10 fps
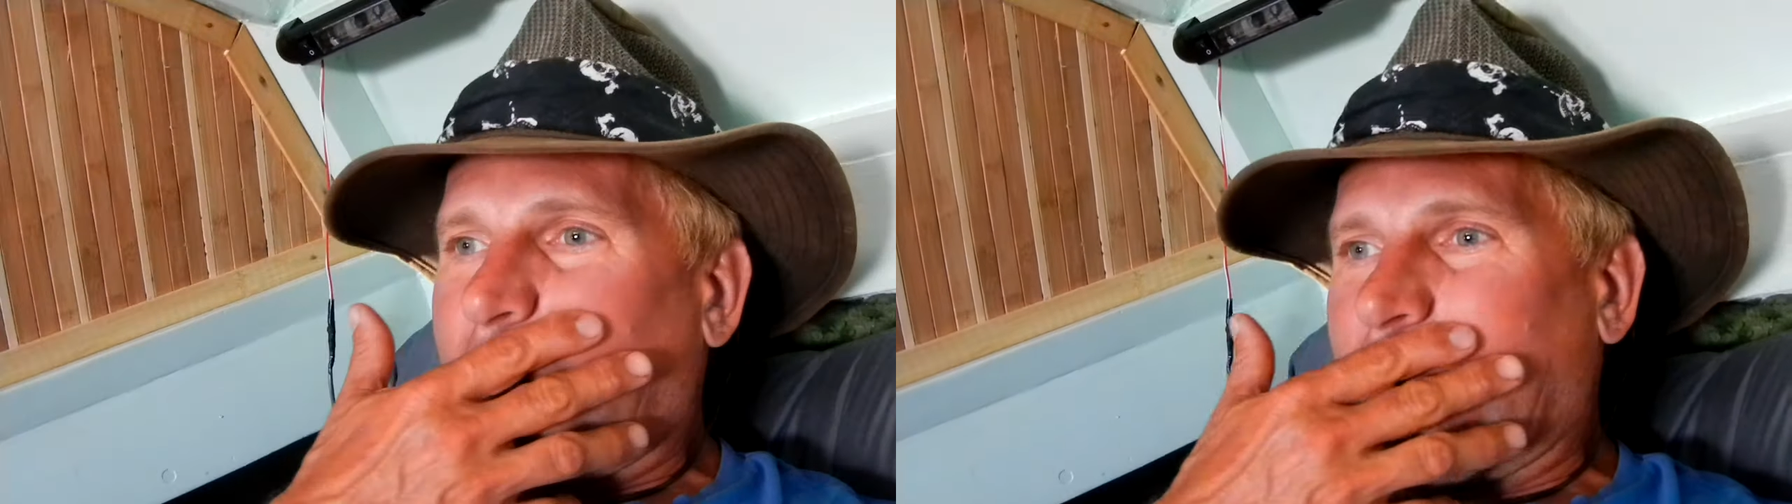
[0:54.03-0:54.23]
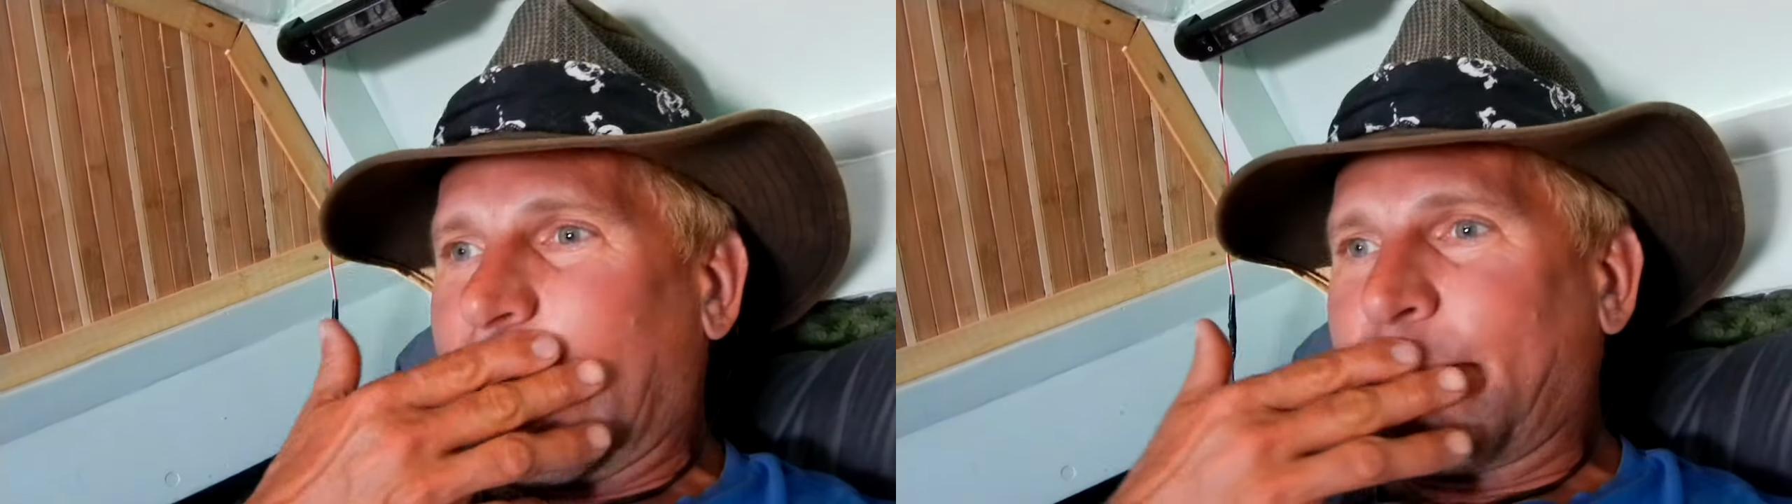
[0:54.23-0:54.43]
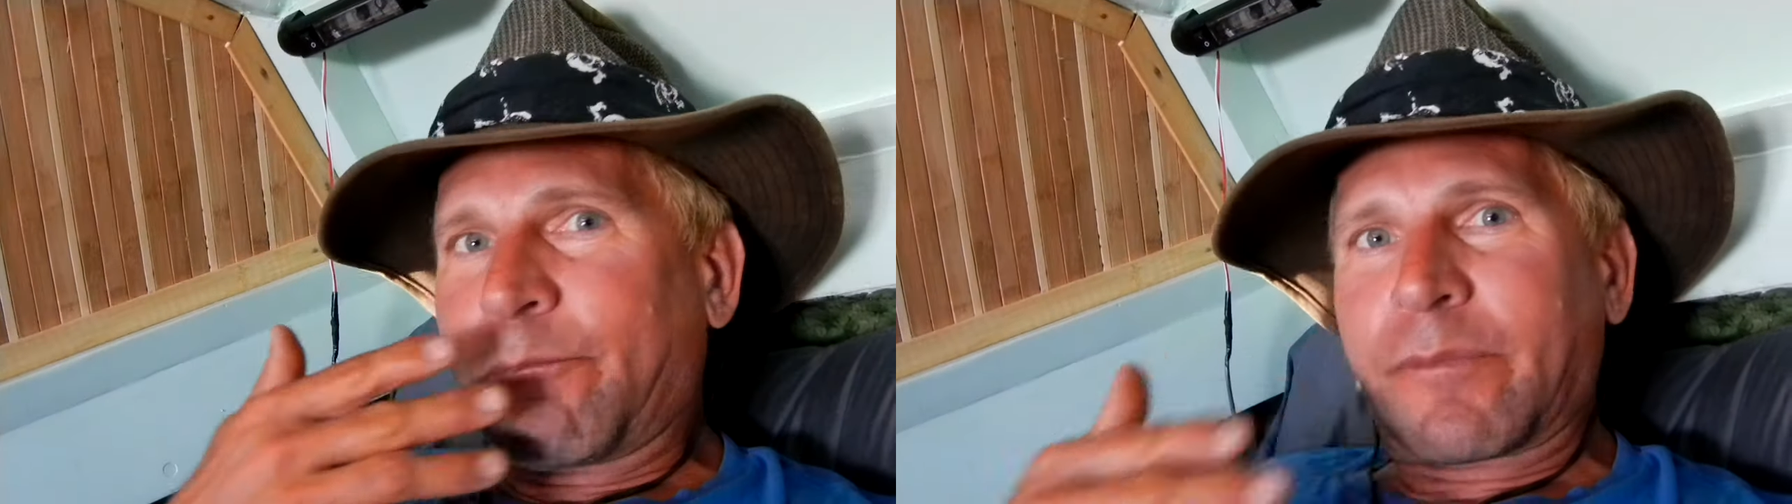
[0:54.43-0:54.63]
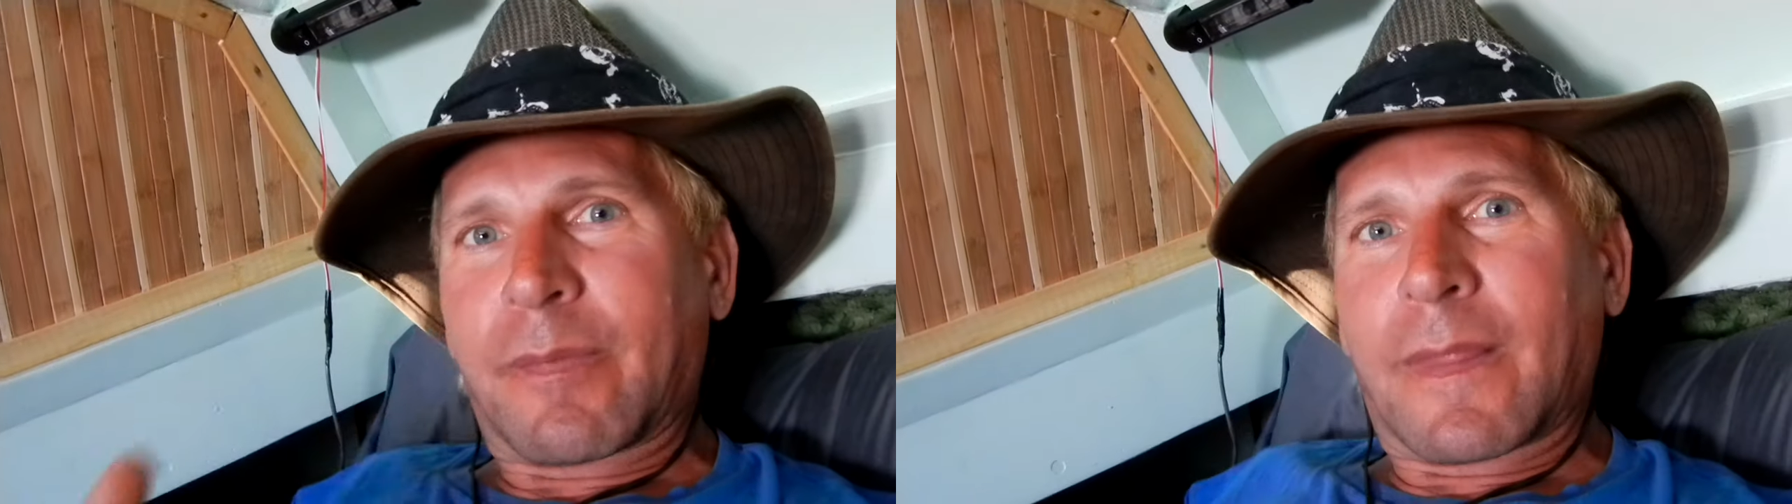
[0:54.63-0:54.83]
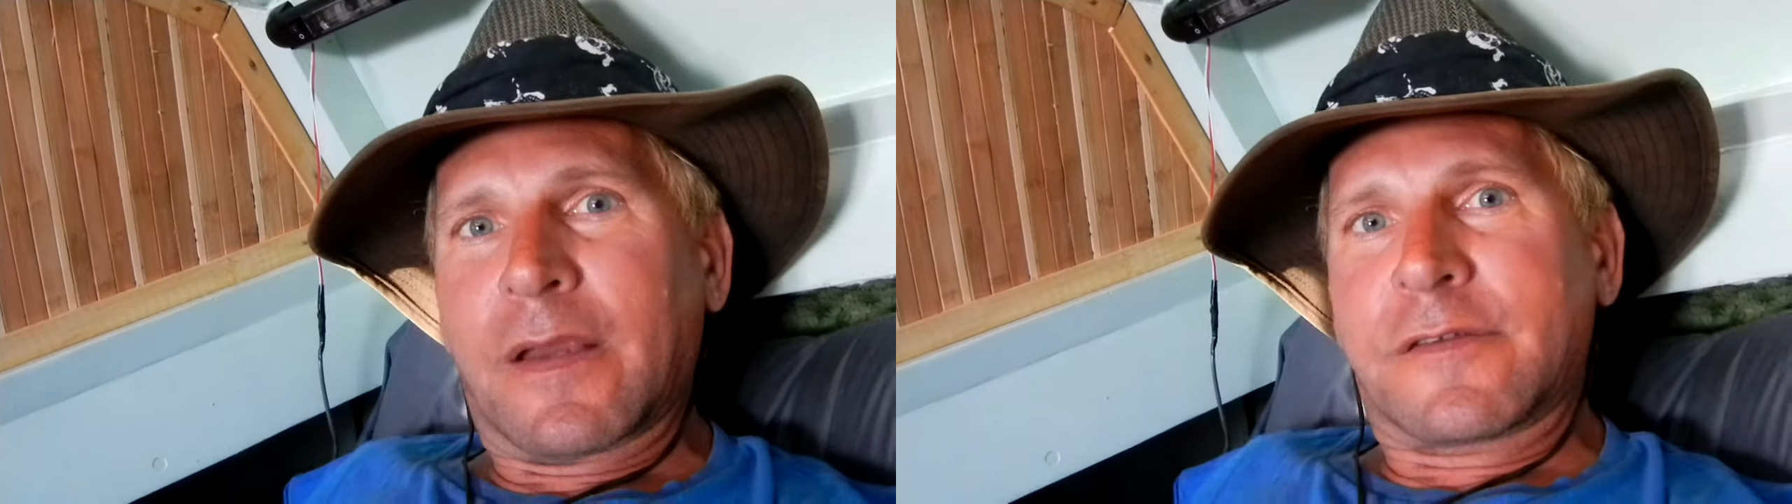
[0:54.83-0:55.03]
um,
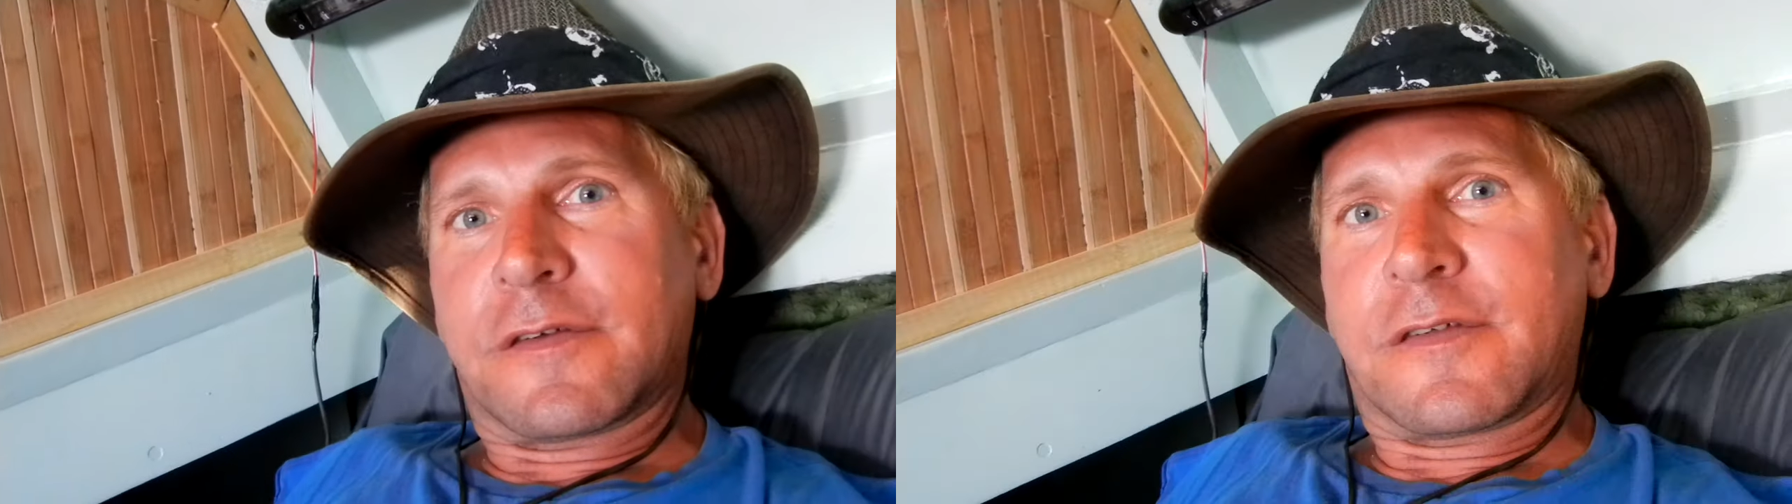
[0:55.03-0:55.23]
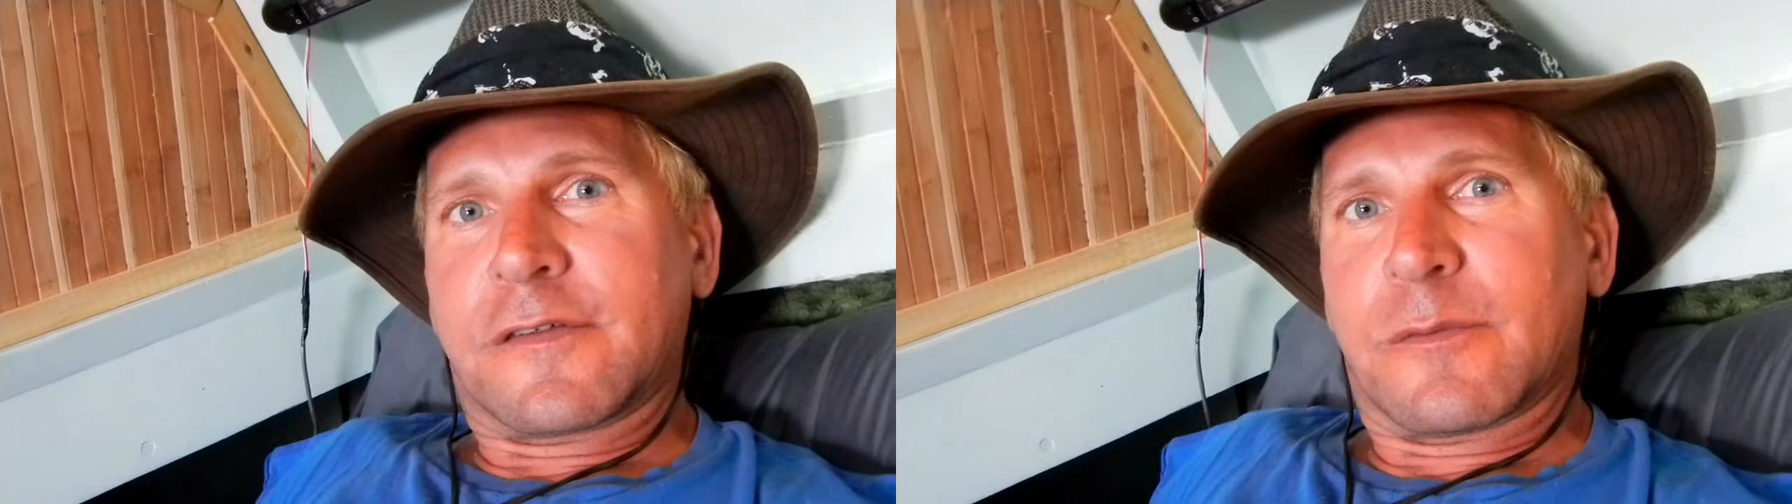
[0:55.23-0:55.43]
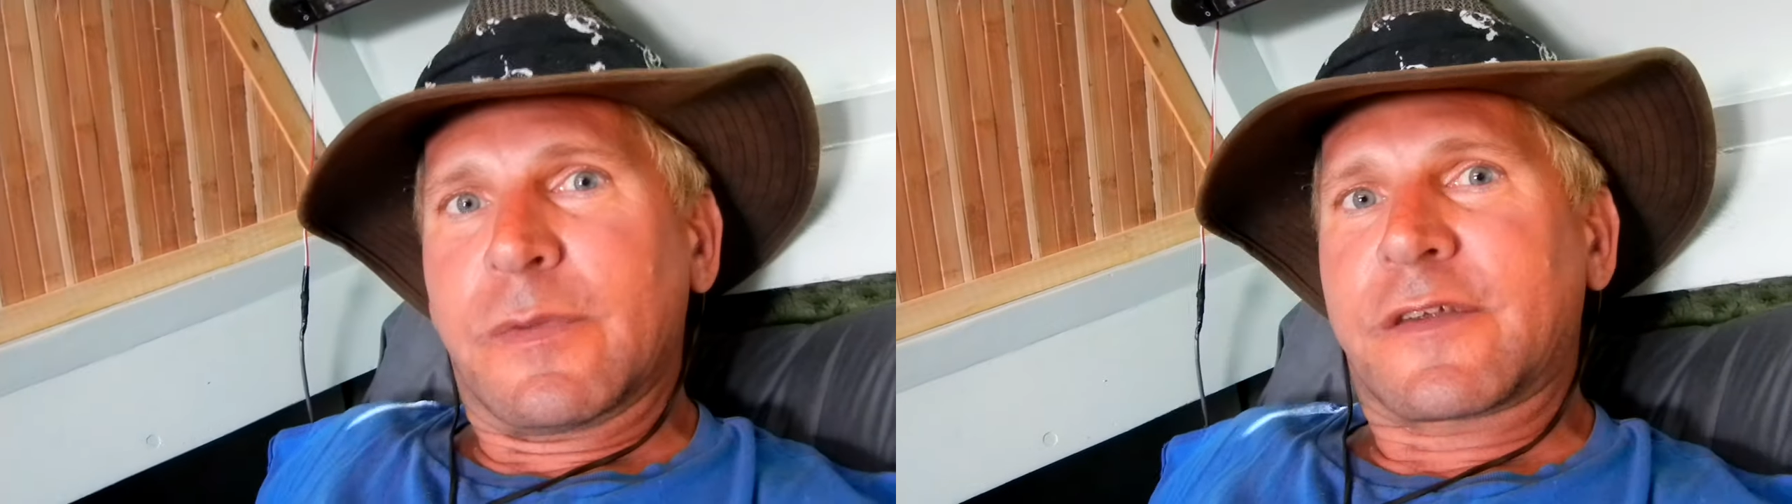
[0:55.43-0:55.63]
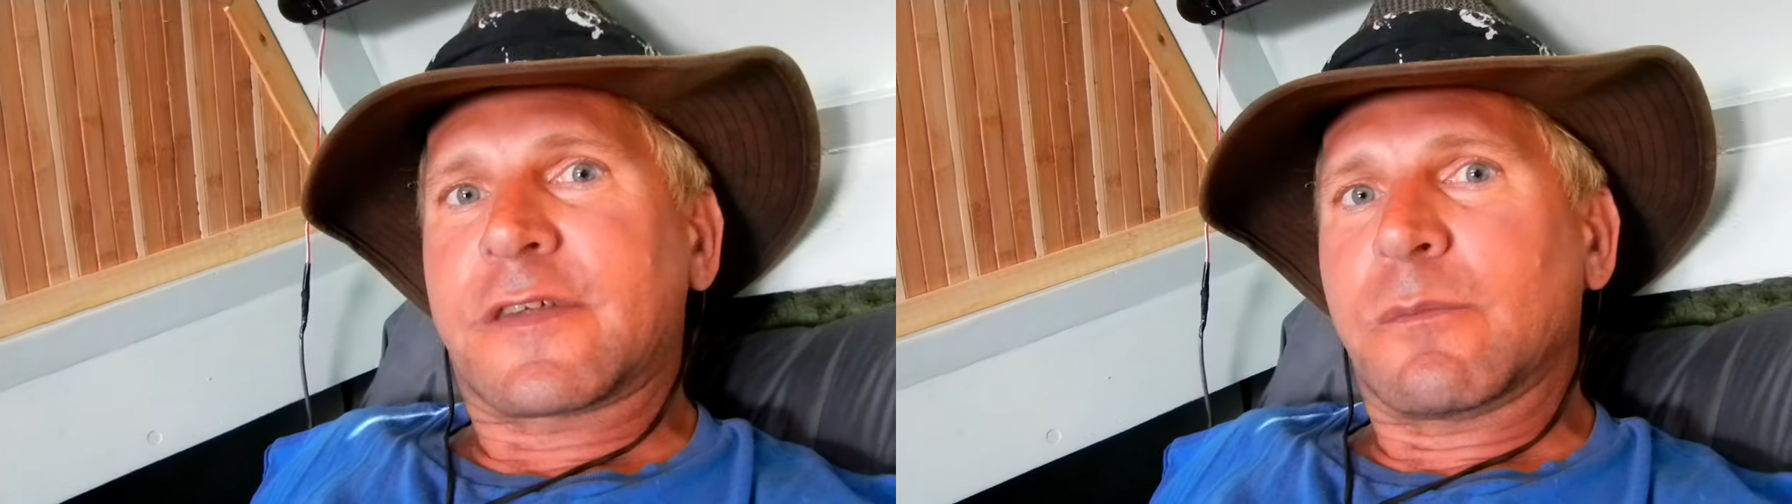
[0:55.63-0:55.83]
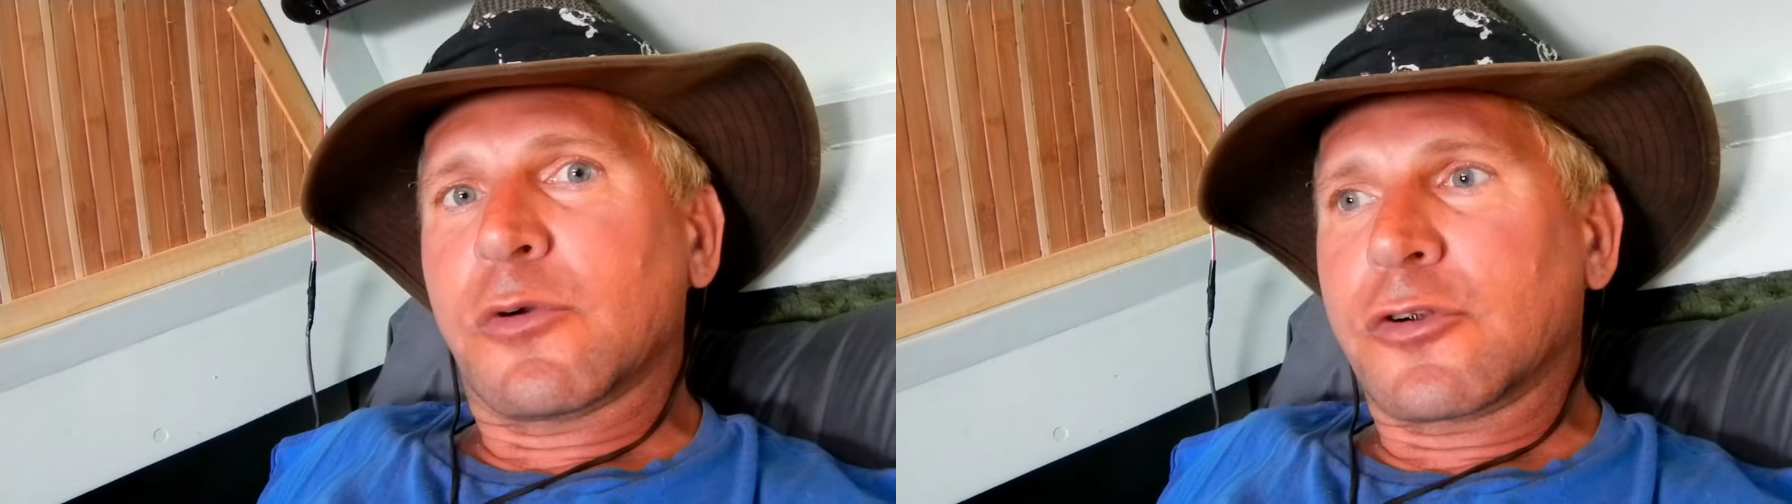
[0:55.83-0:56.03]
as this is a mixing,